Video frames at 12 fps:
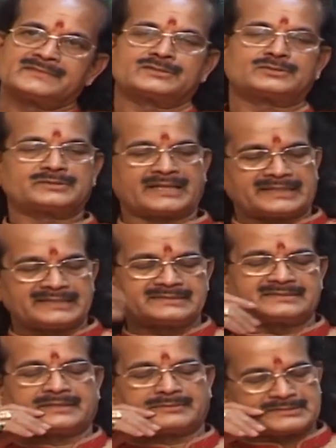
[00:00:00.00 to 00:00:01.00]
So that is
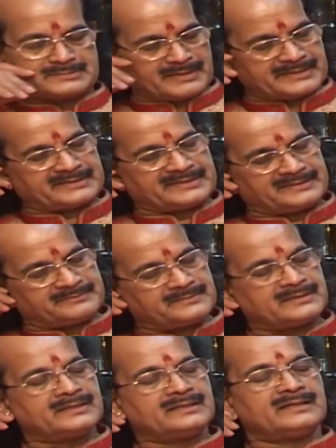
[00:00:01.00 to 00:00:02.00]
that was my dream.
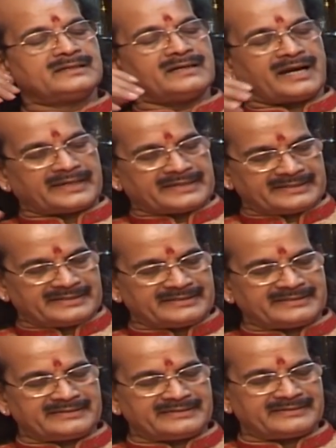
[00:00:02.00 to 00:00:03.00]
I
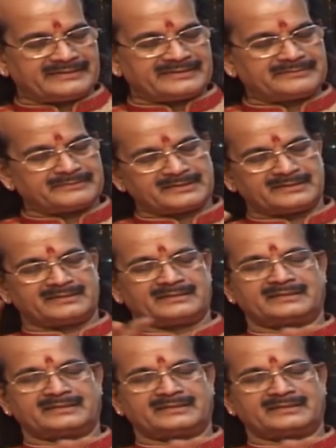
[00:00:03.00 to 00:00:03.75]
even uh,